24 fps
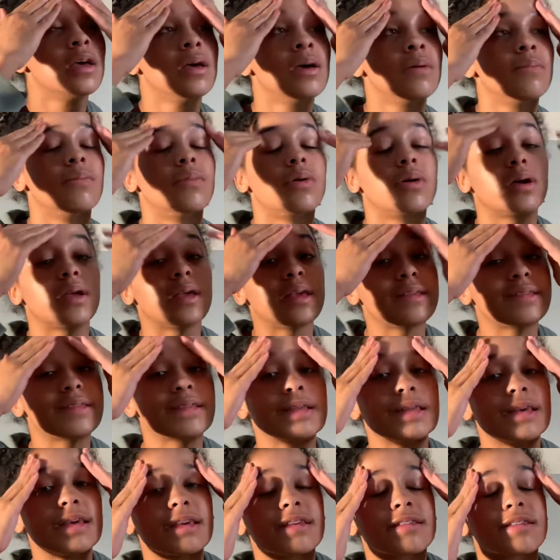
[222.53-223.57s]
more
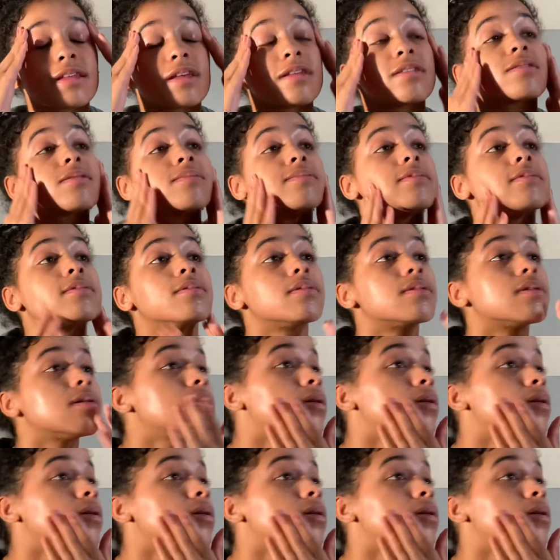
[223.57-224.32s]
easily accessible.